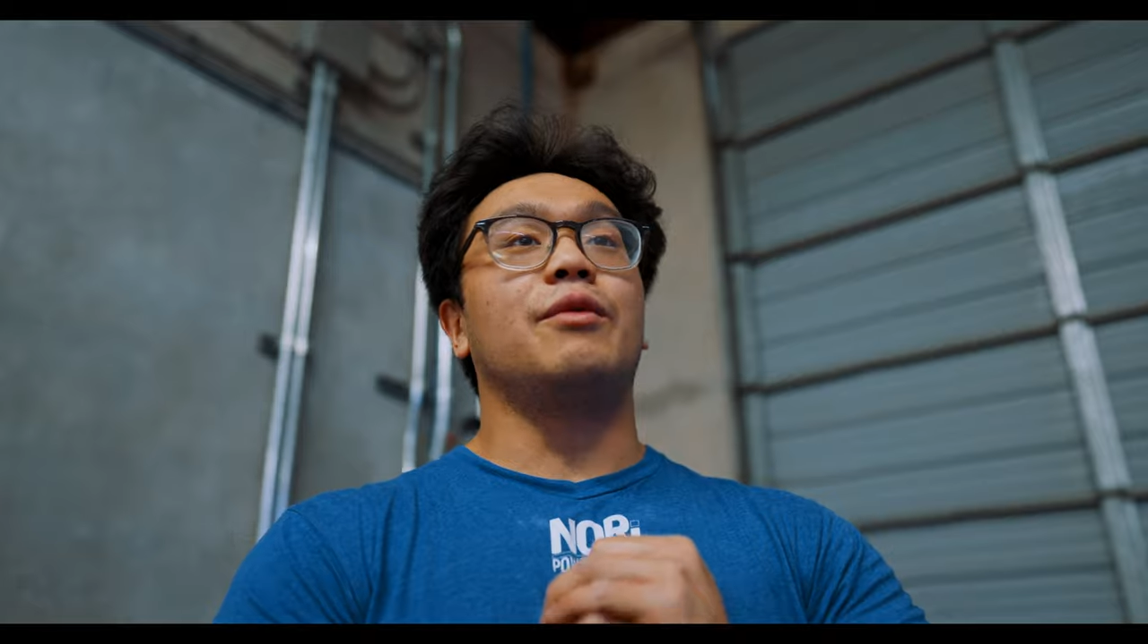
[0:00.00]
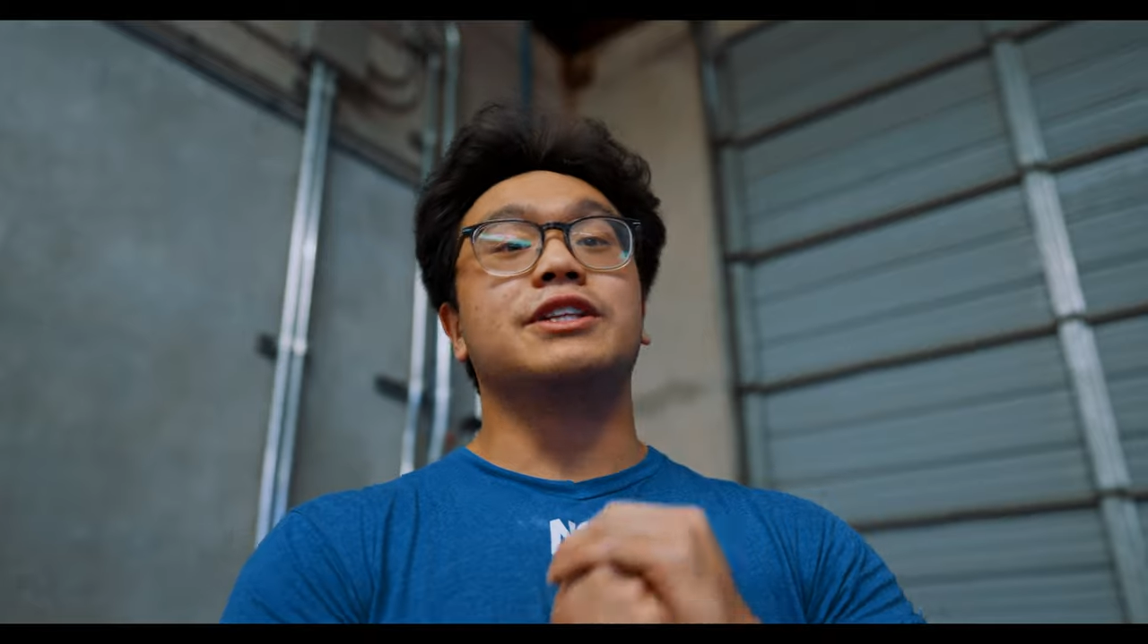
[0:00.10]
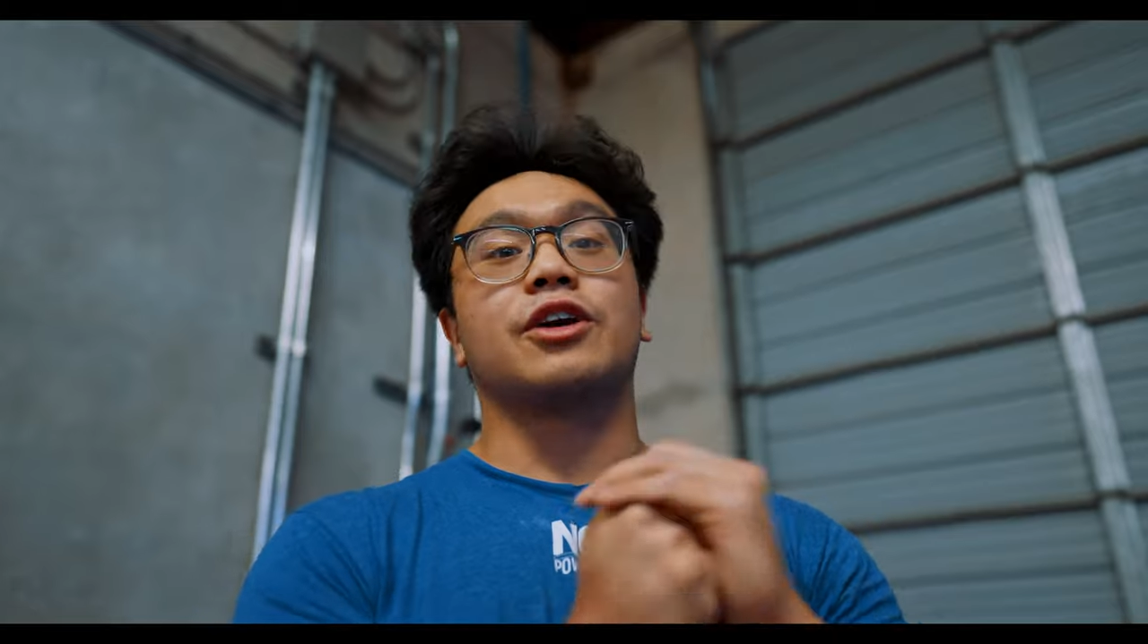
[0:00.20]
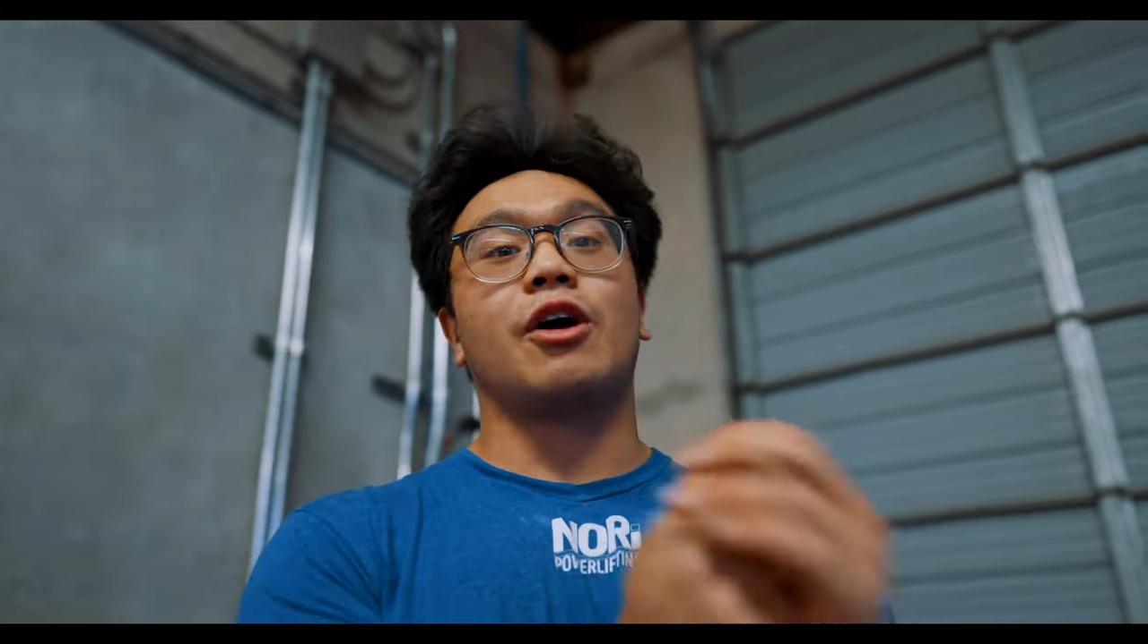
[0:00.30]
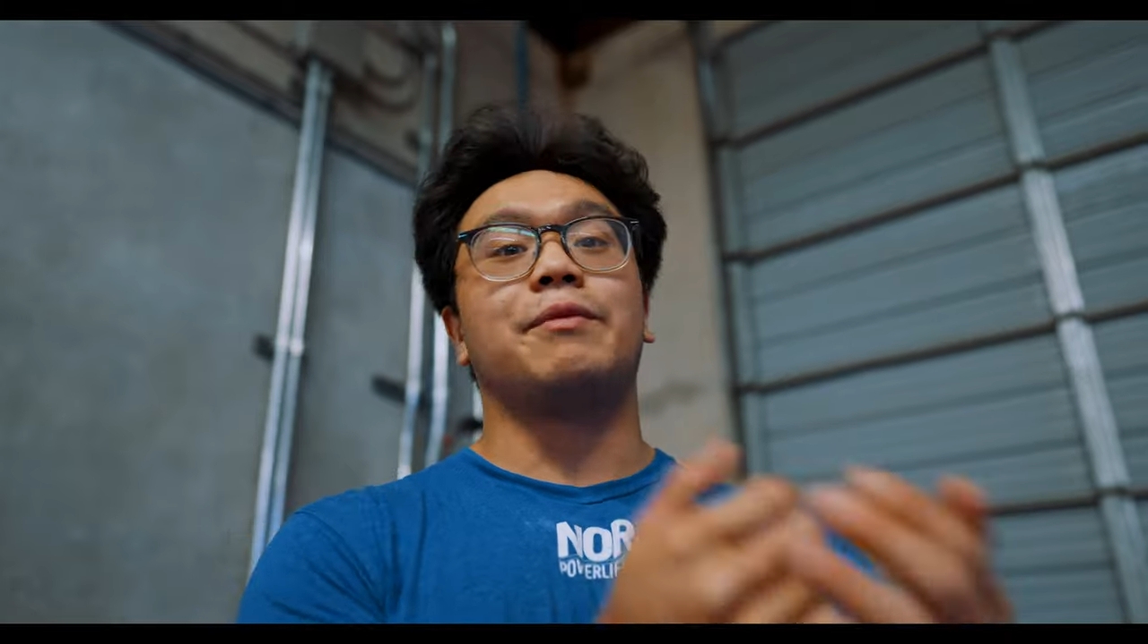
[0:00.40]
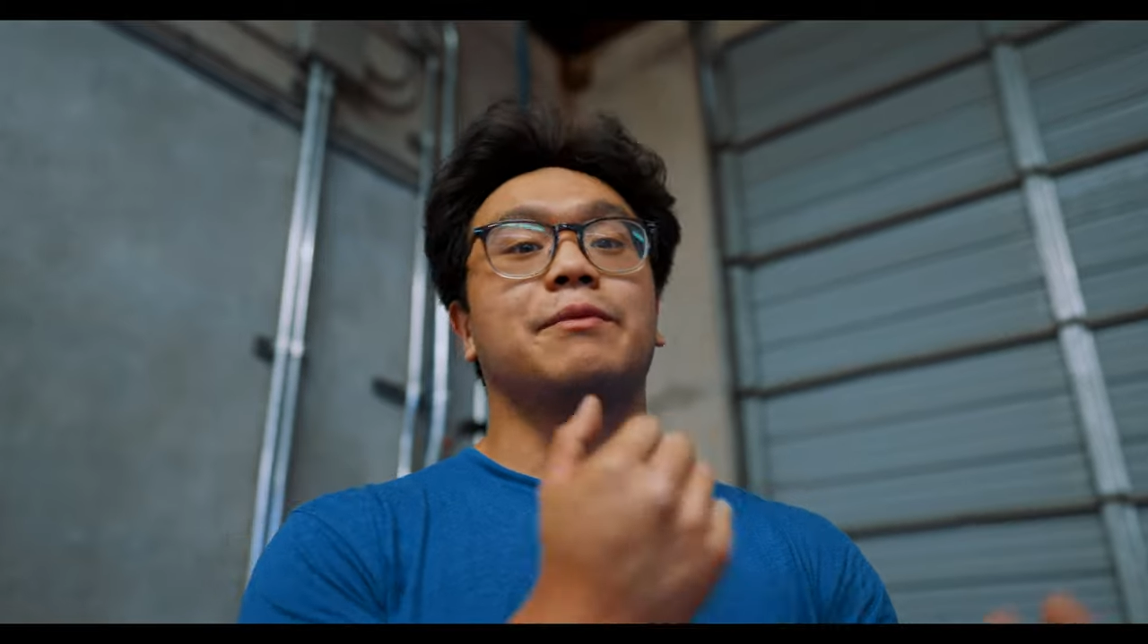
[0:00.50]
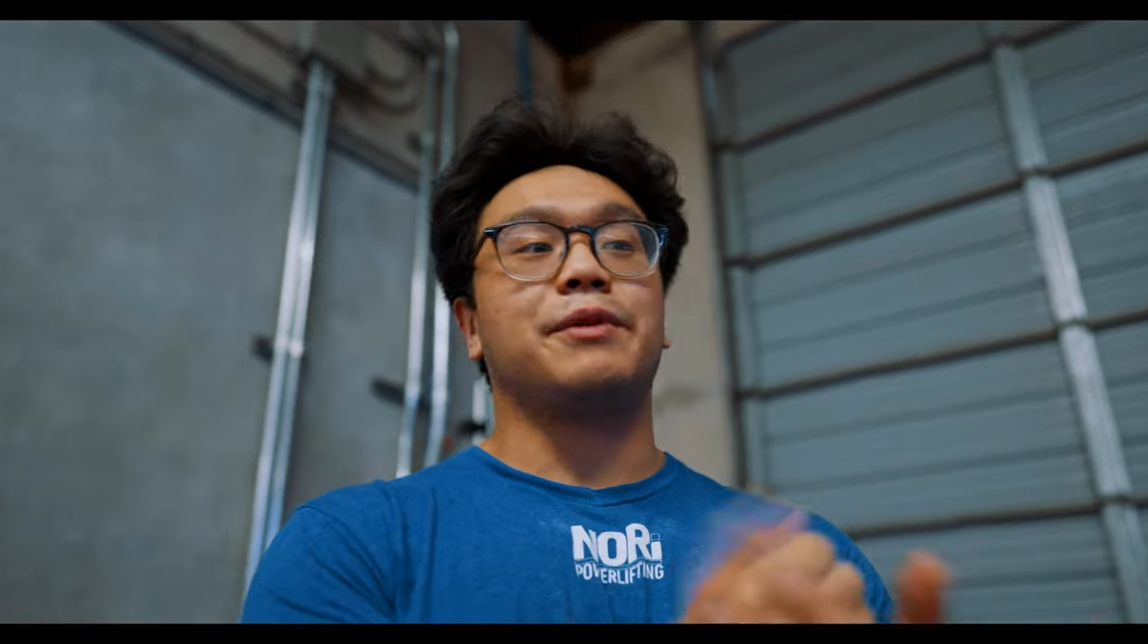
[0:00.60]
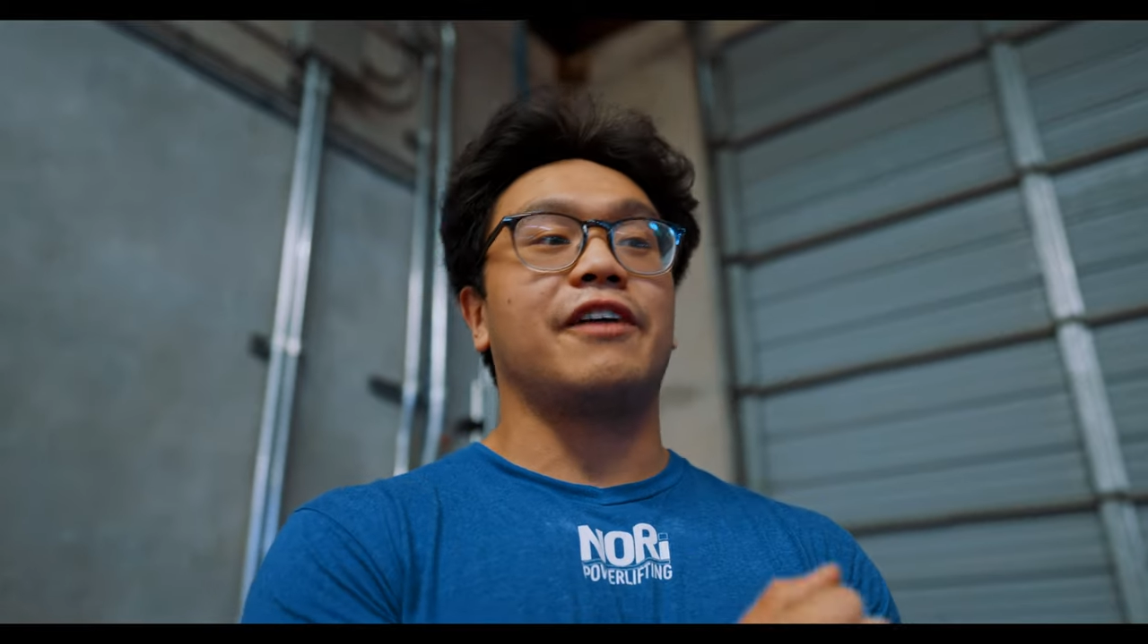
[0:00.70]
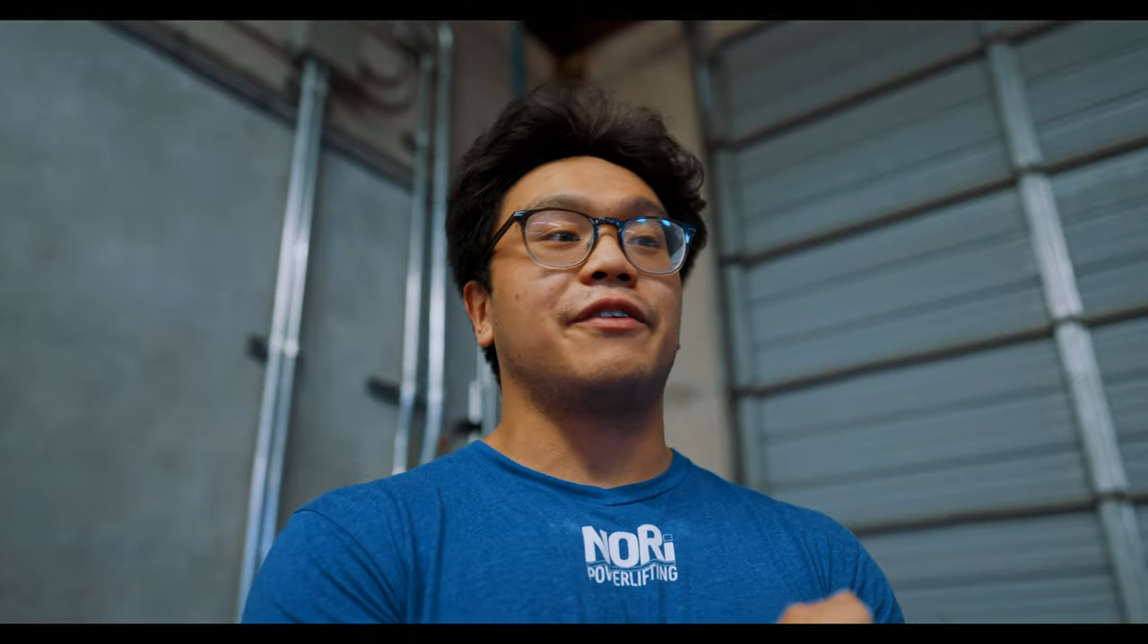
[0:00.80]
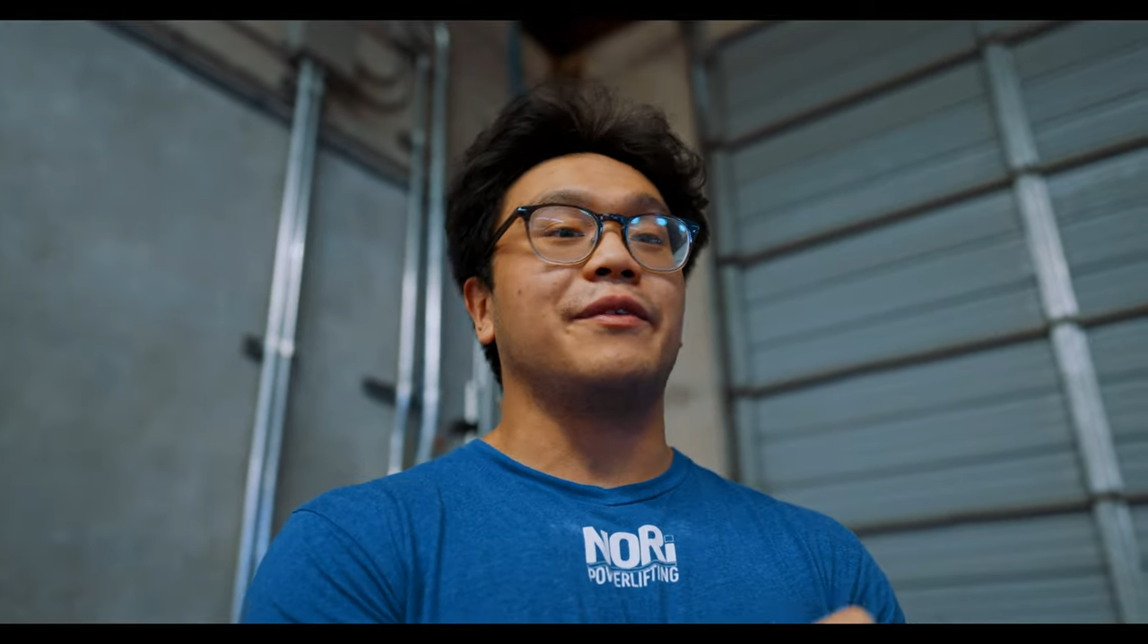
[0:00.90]
once they go up on the
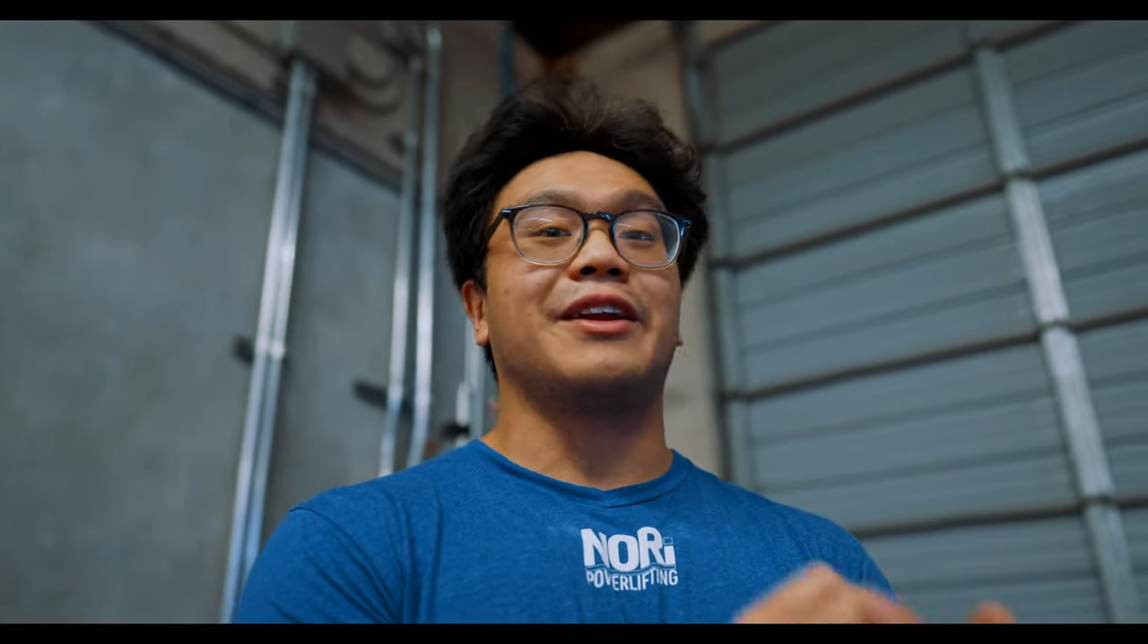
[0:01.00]
platform.